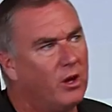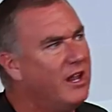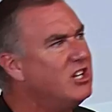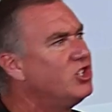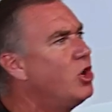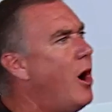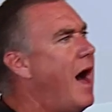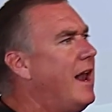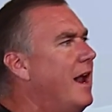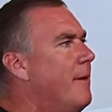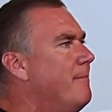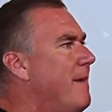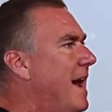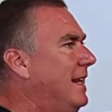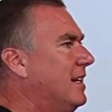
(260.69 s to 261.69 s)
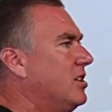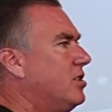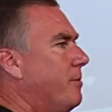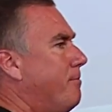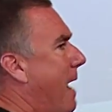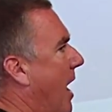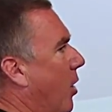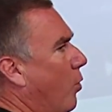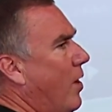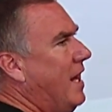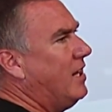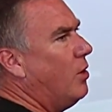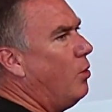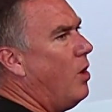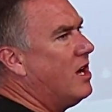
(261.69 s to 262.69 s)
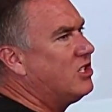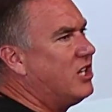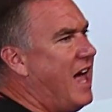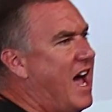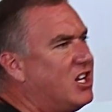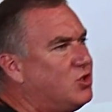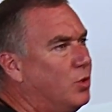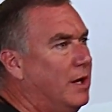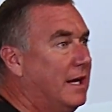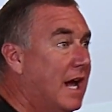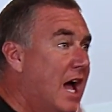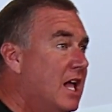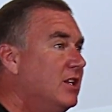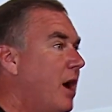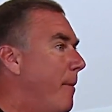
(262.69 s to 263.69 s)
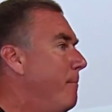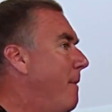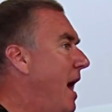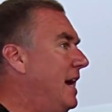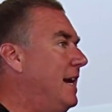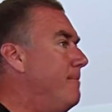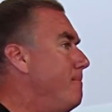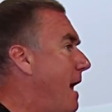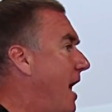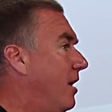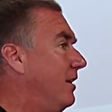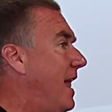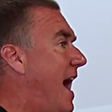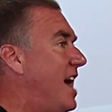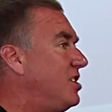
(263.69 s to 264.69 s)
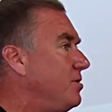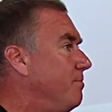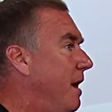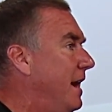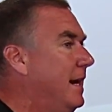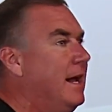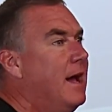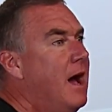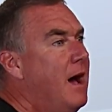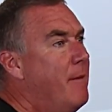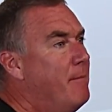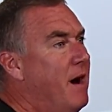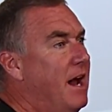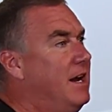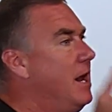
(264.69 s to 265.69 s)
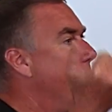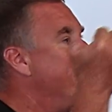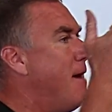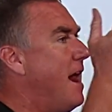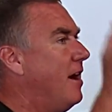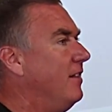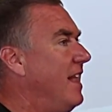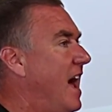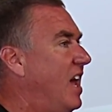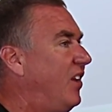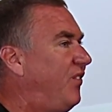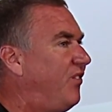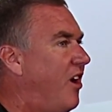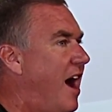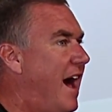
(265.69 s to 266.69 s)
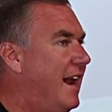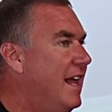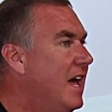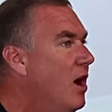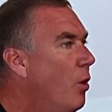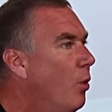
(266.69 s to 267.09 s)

Well, let's go out there and make this a better week than it was last week. A Monday better than last Monday. Monday a better than last Friday.